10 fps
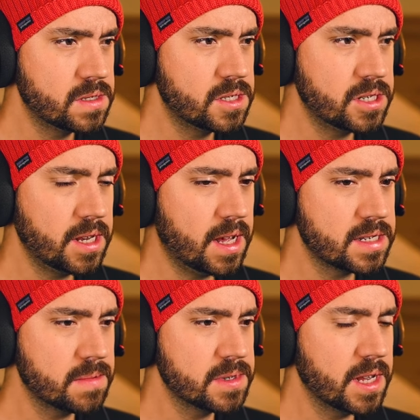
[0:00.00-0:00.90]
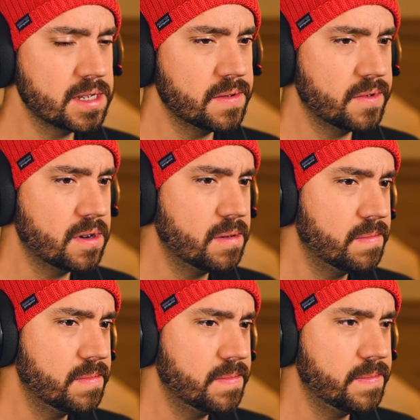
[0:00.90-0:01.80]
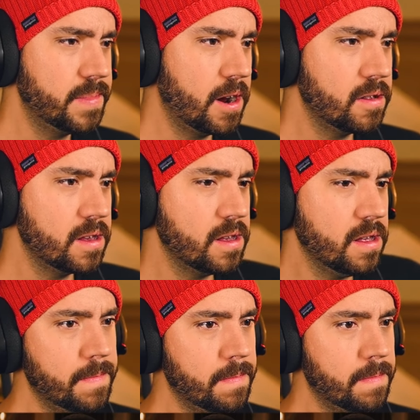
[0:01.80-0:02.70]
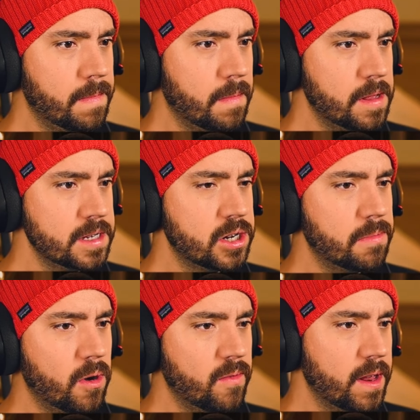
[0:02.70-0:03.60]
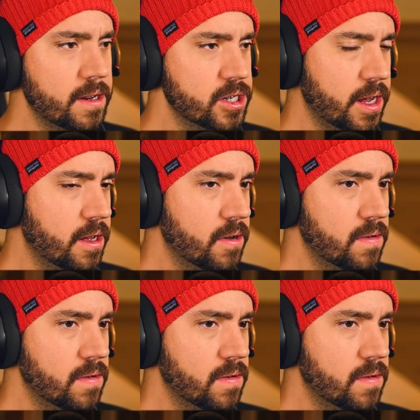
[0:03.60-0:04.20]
She has some sense of her. Barely. At least you're motivating Django.